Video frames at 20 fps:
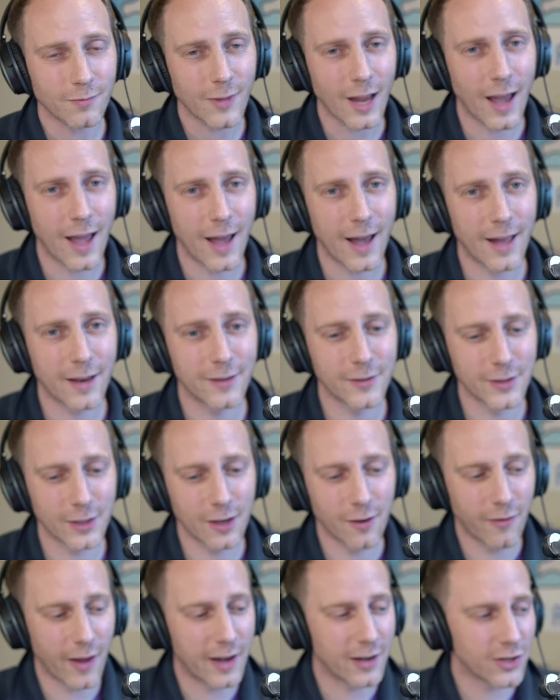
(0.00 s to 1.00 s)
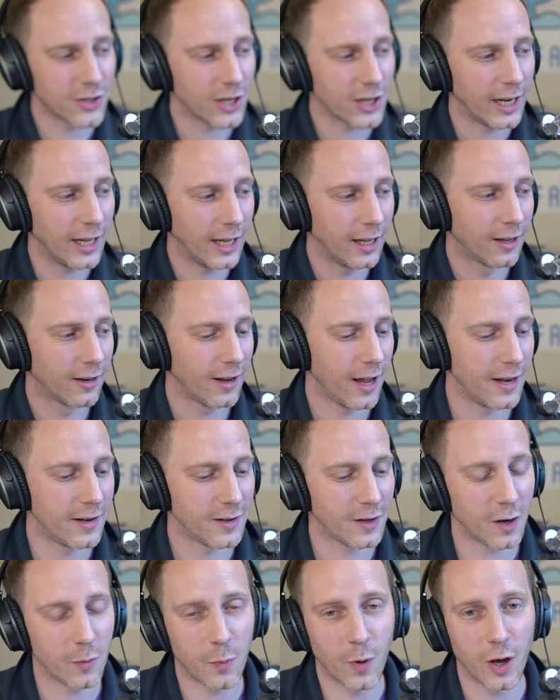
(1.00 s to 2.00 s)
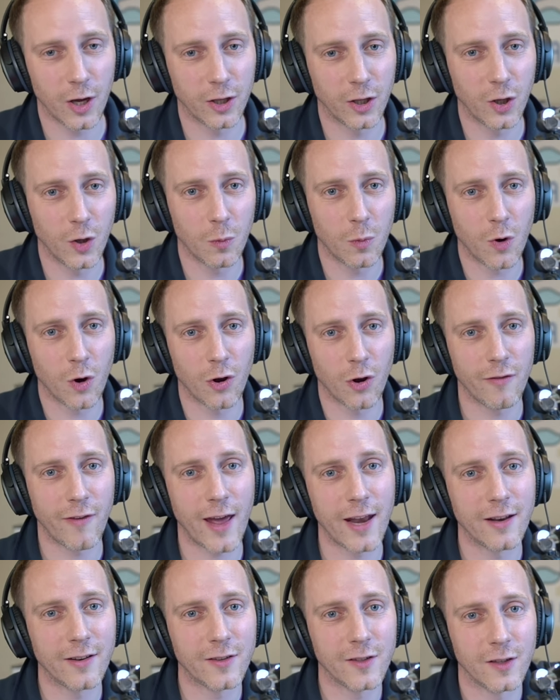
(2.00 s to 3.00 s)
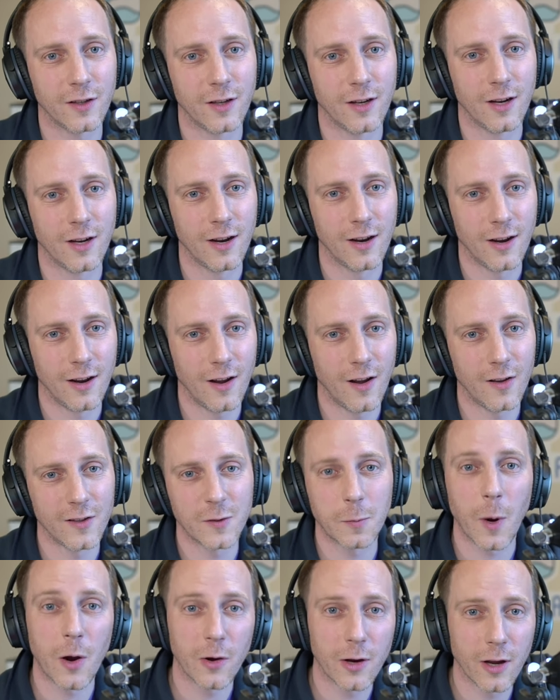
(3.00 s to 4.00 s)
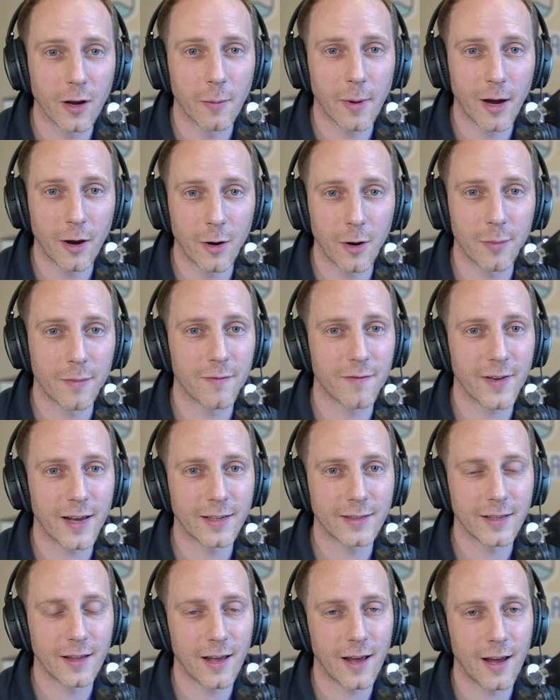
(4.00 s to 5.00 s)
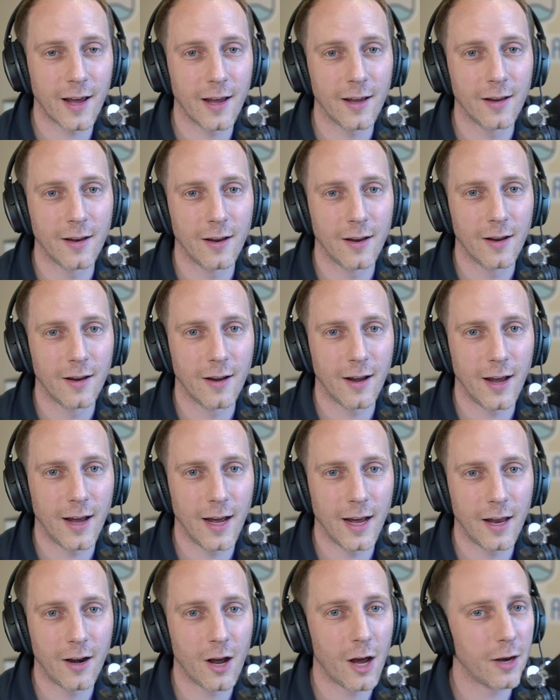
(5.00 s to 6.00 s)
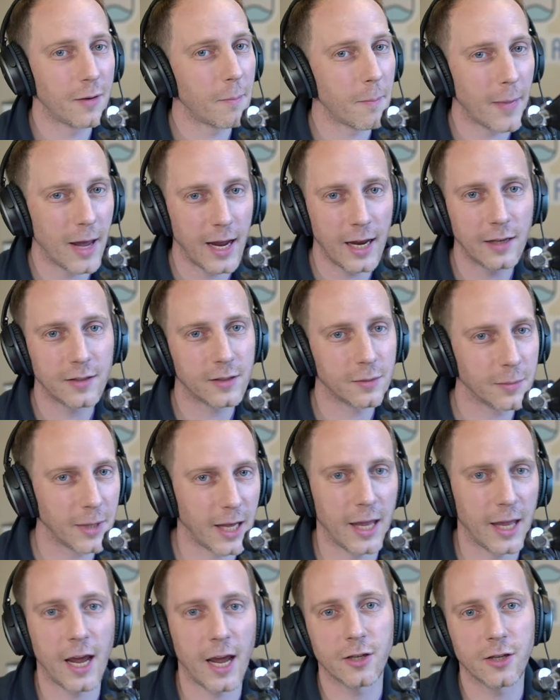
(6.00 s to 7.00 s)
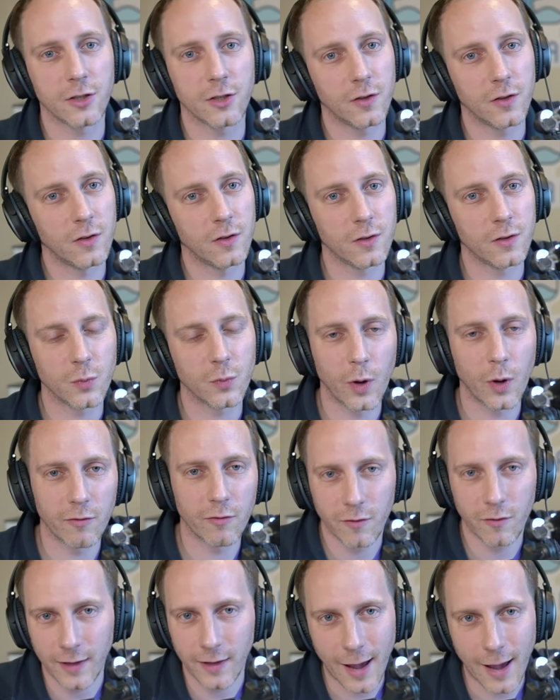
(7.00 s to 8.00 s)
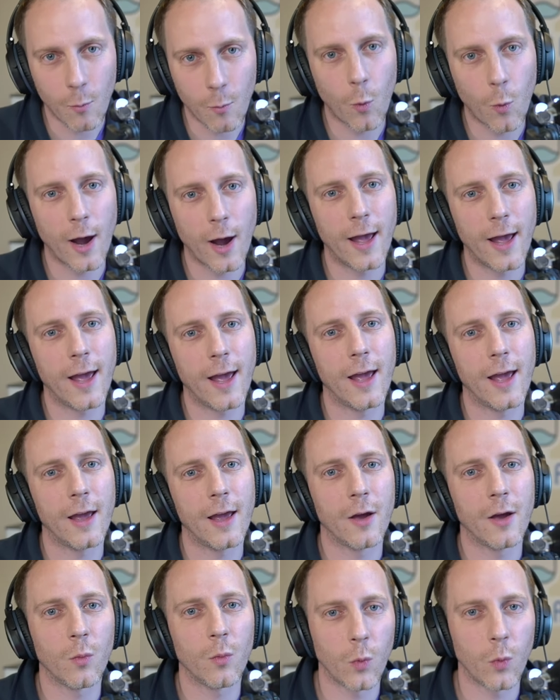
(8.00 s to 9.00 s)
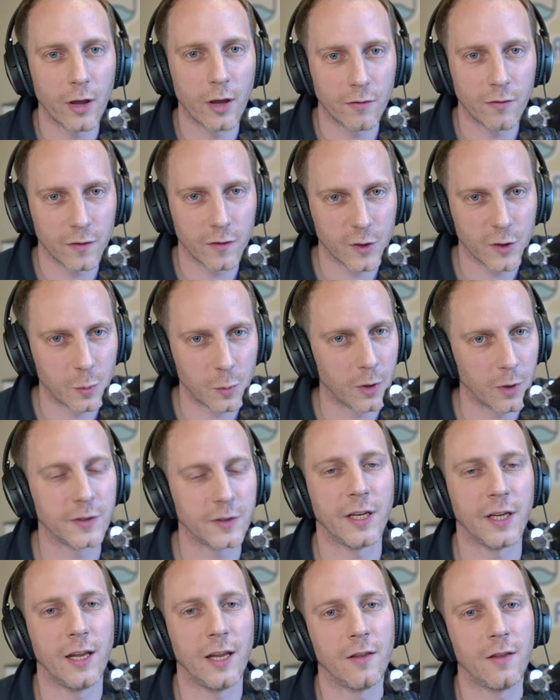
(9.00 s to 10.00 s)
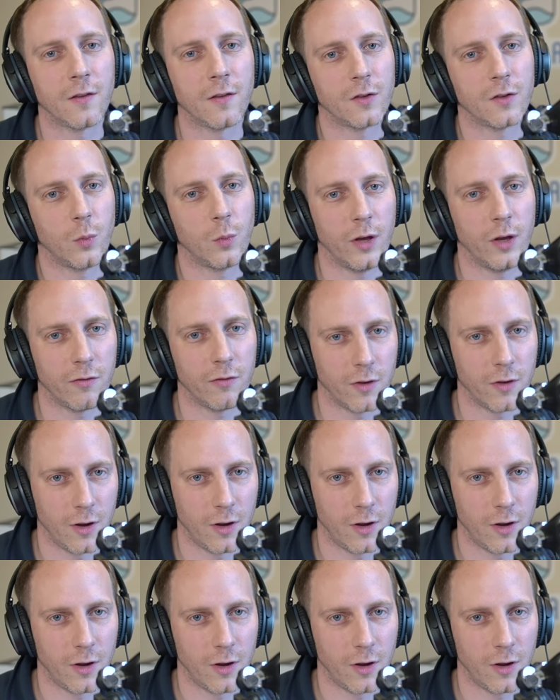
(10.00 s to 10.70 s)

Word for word: and eventually ended up at a KubeCon event. Uh, spoke about OpenFaaS there and I'd made some connections with VMware, with Spotinst, with